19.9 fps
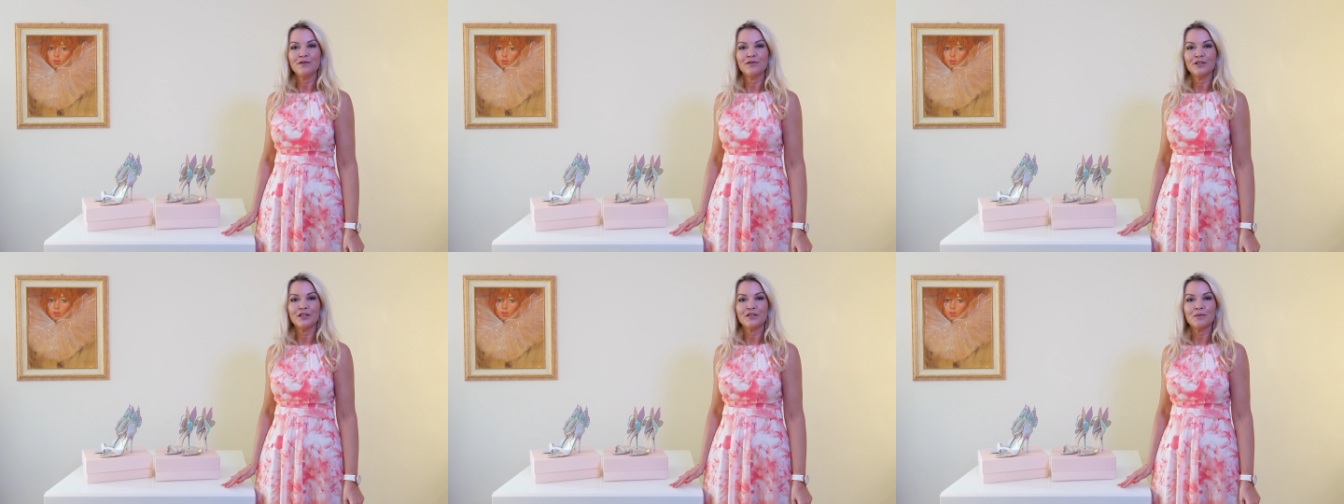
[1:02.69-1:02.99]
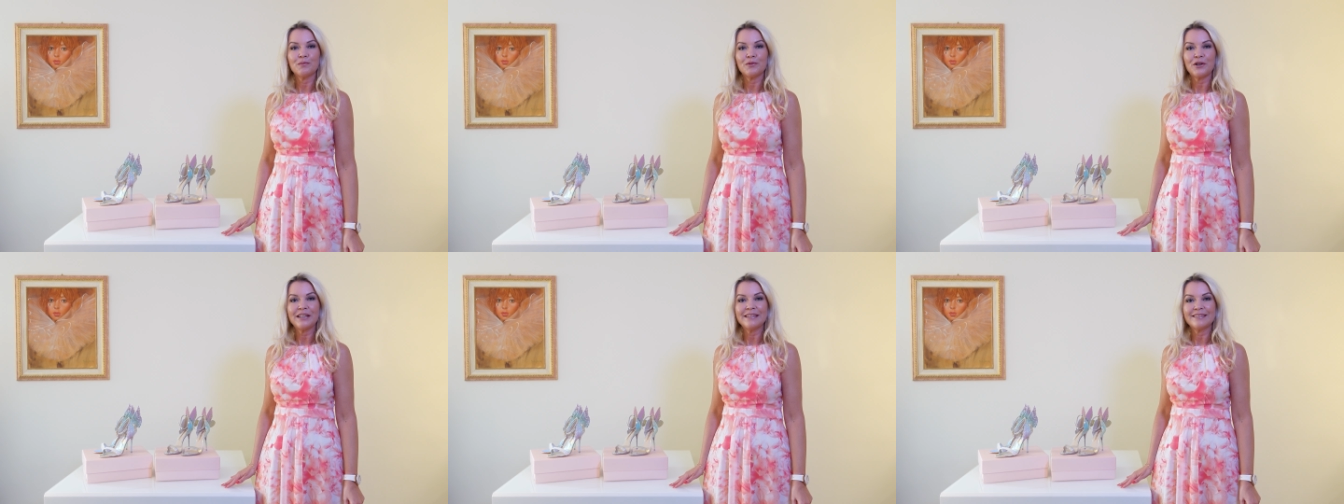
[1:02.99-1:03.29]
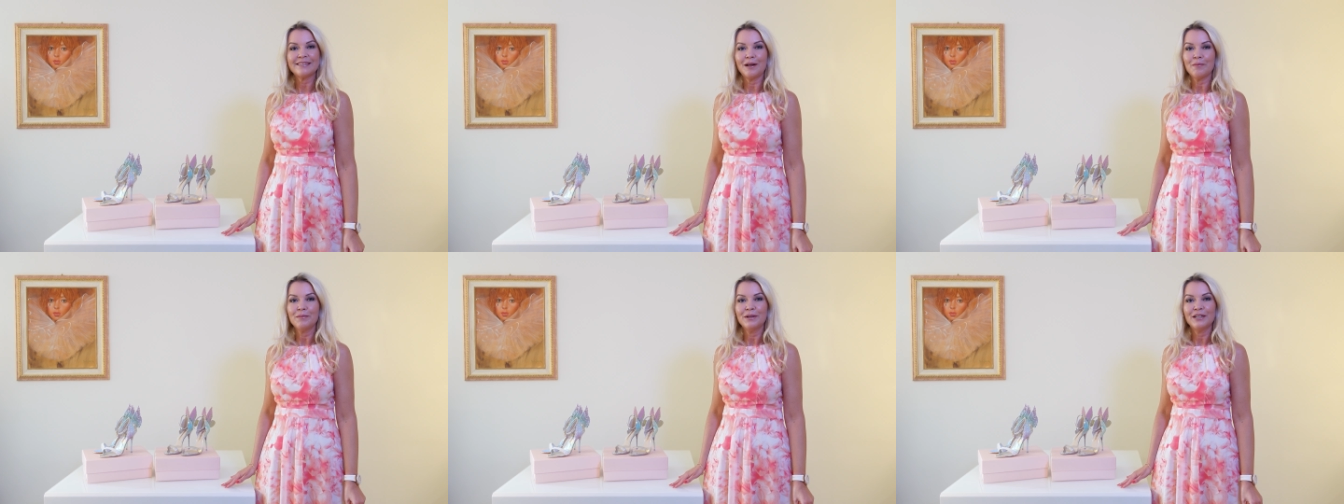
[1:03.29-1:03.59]
for
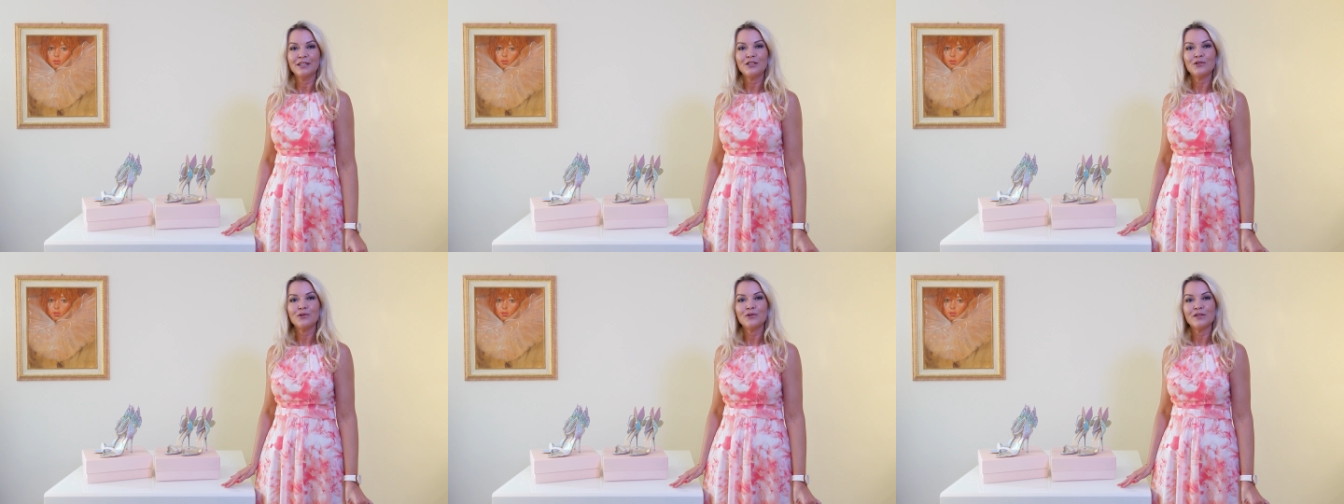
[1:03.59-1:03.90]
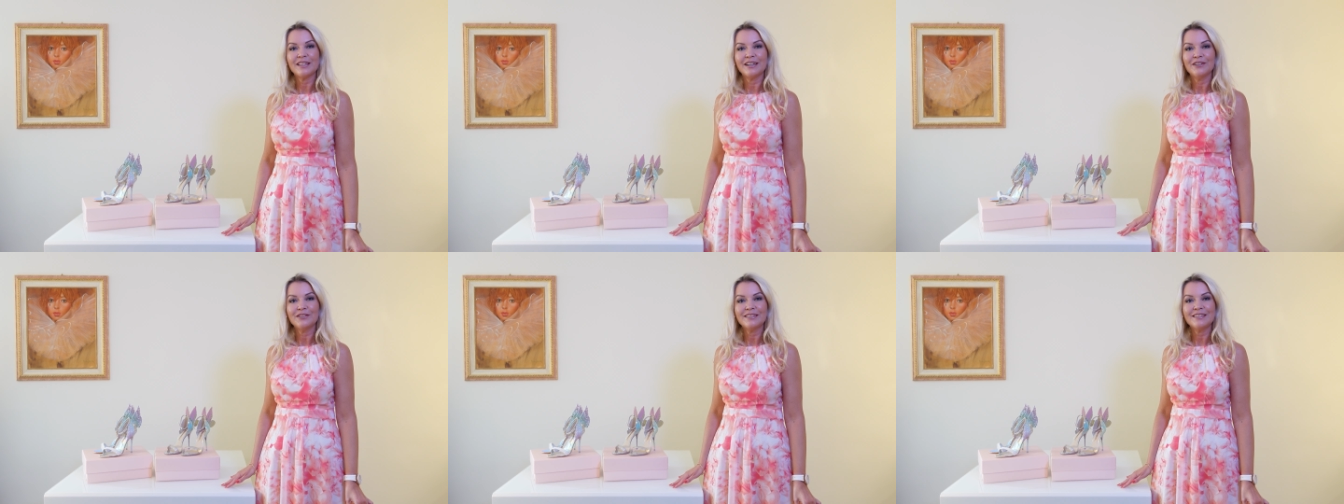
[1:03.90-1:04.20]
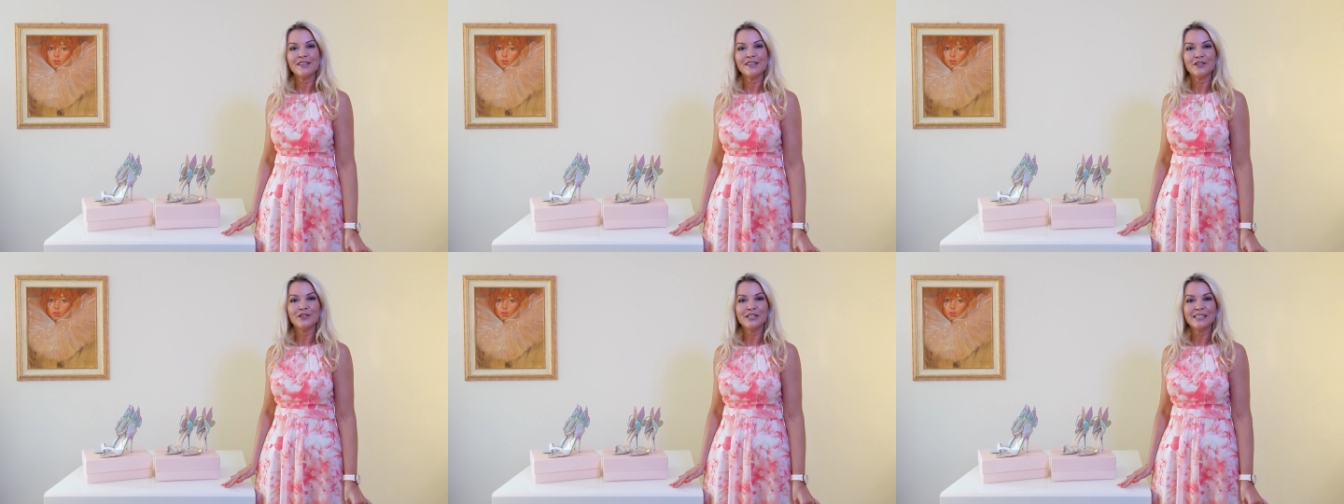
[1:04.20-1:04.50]
spring-summer
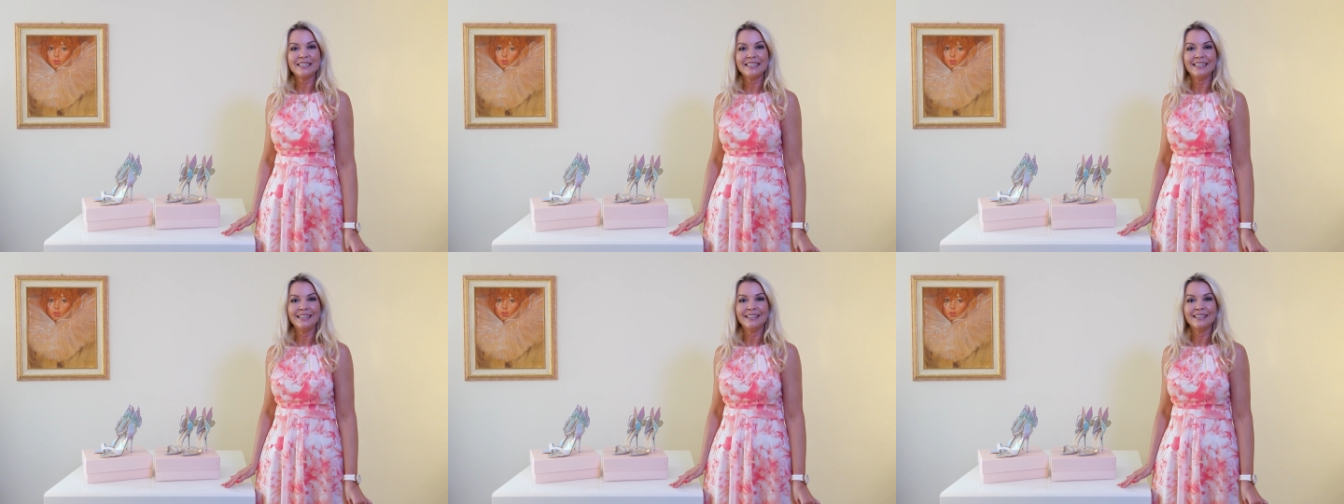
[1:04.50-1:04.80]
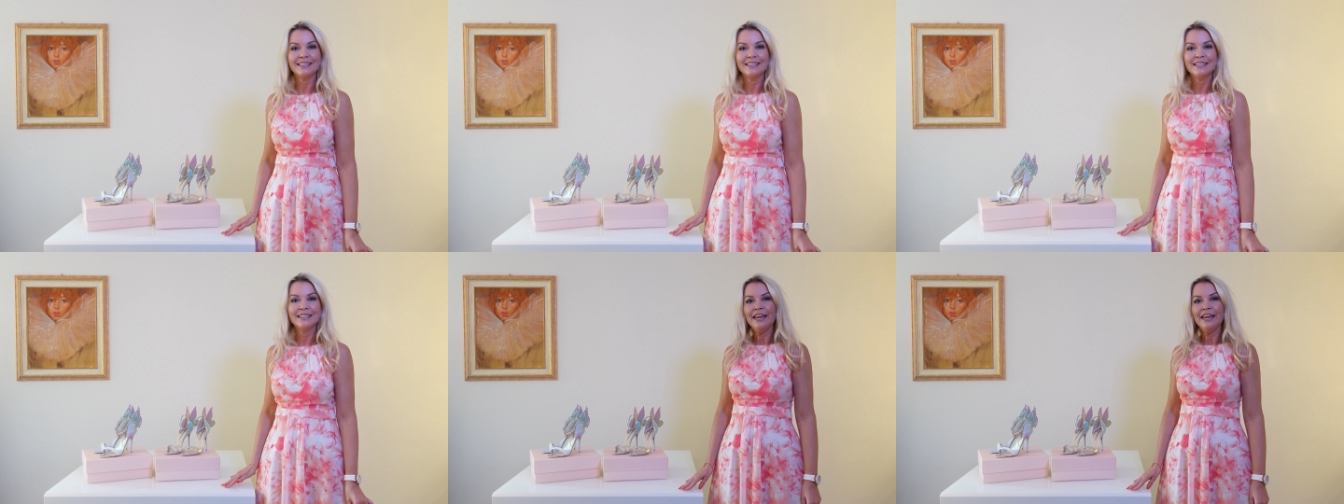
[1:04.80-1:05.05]
2013.